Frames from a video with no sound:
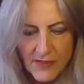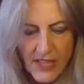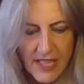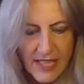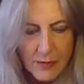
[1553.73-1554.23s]

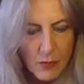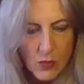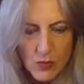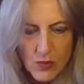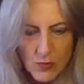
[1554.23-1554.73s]
feeling
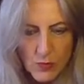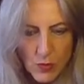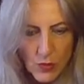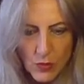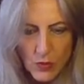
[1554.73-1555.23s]

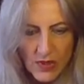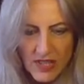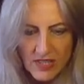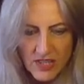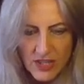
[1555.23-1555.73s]
more
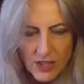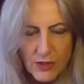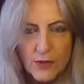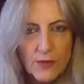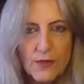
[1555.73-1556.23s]
in
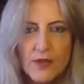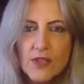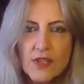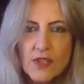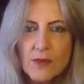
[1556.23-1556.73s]
tune,
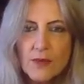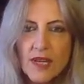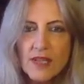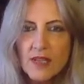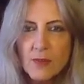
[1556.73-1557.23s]

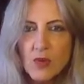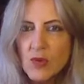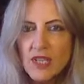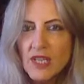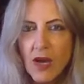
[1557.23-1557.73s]

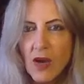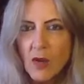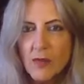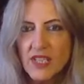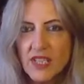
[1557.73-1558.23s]
more in
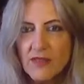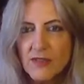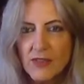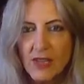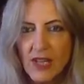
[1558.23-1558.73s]
harmony,
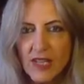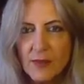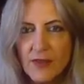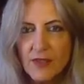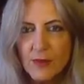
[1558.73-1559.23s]
if you
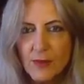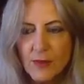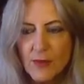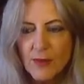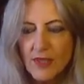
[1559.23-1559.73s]
like, with
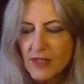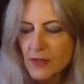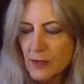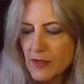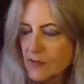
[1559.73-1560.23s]

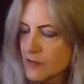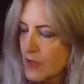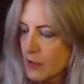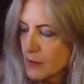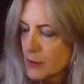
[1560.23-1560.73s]
your
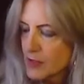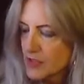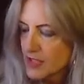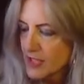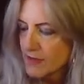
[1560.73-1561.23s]

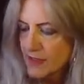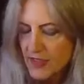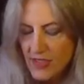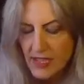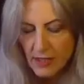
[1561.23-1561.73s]
environment and
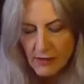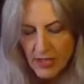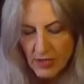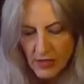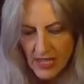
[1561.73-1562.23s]
everything
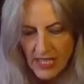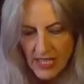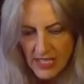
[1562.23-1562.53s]
going on in